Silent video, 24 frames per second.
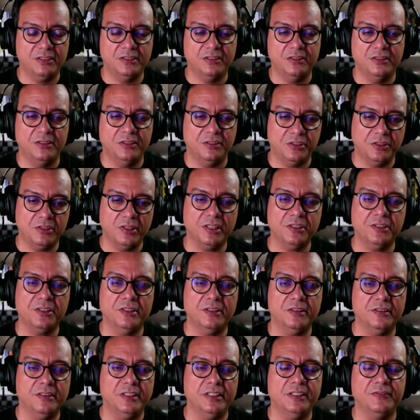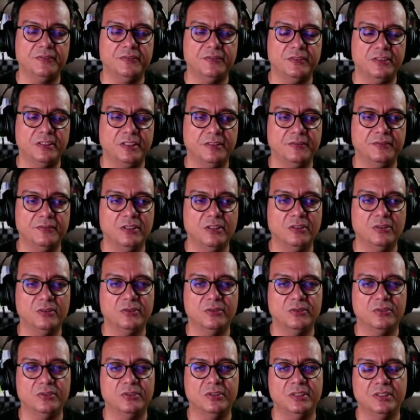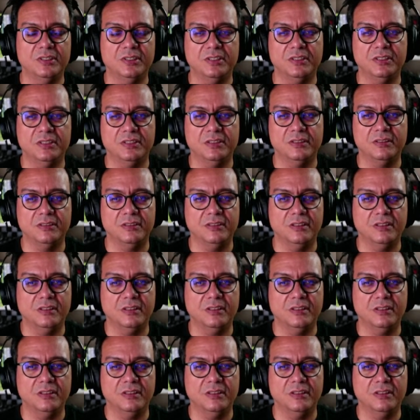to the structure if those decision,